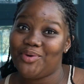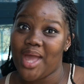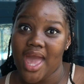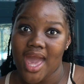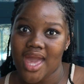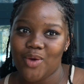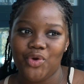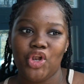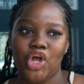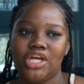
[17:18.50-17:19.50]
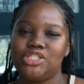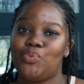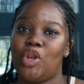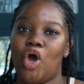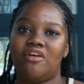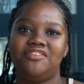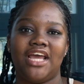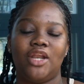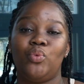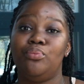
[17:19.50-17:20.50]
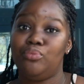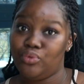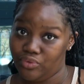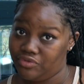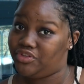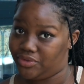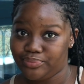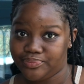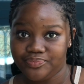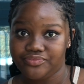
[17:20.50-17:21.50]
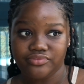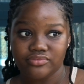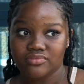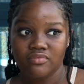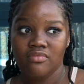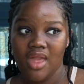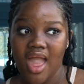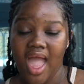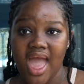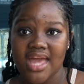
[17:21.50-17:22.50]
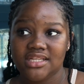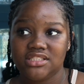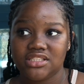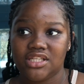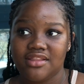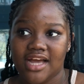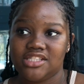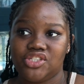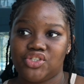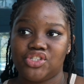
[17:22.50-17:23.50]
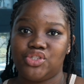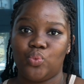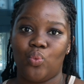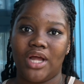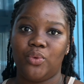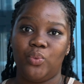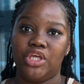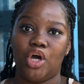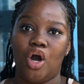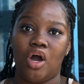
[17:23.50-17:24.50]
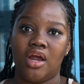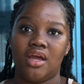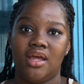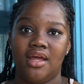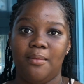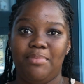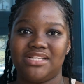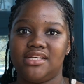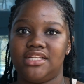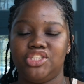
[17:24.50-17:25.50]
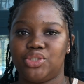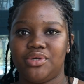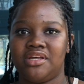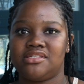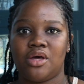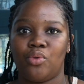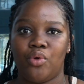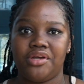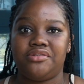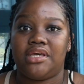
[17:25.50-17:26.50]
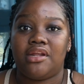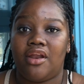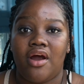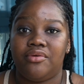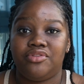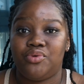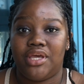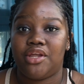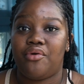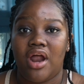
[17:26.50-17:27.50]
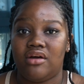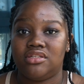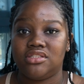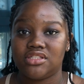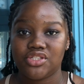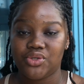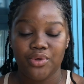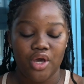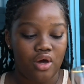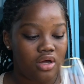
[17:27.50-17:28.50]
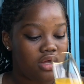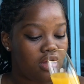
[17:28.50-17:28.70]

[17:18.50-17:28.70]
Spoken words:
Hey, we learned, we laughed, and we moved. And that's just what we are basically doing in South Korea to get around. So yeah.